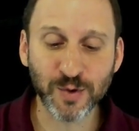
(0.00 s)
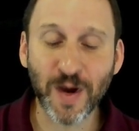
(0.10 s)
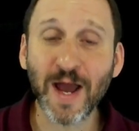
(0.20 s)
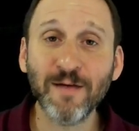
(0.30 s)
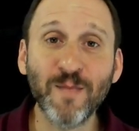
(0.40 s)
So I
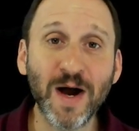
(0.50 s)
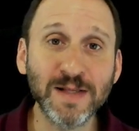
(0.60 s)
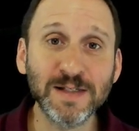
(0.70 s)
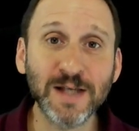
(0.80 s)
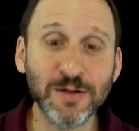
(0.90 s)
have
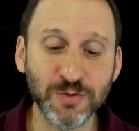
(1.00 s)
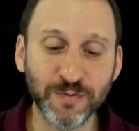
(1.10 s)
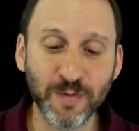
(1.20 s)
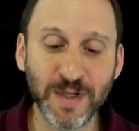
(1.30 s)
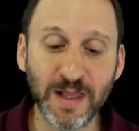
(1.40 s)
mine scheduled
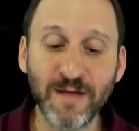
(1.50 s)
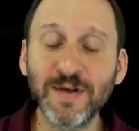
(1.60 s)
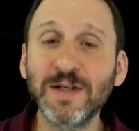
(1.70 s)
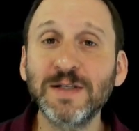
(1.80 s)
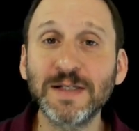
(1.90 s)
from
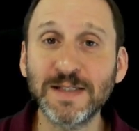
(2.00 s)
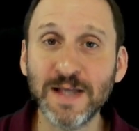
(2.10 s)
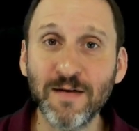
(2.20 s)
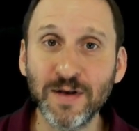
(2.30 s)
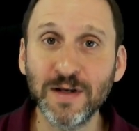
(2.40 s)
11 to
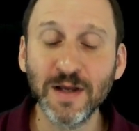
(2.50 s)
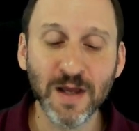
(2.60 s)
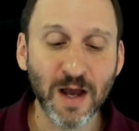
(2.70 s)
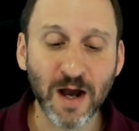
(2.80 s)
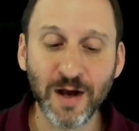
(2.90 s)
7
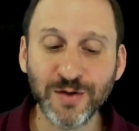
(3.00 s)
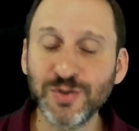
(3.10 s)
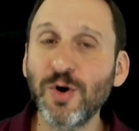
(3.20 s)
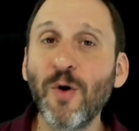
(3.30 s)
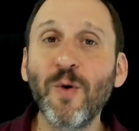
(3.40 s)
uh,
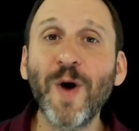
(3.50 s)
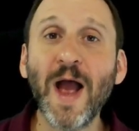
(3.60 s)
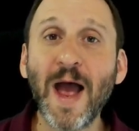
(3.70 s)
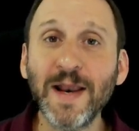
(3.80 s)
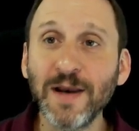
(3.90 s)
so
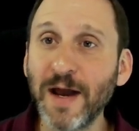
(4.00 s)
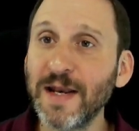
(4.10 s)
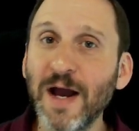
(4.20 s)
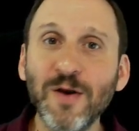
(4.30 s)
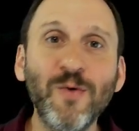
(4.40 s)
at night
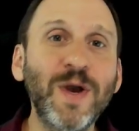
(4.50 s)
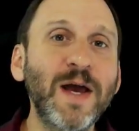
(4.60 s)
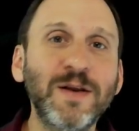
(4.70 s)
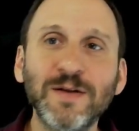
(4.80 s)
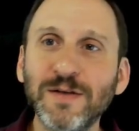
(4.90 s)
I don't
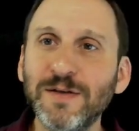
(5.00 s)
get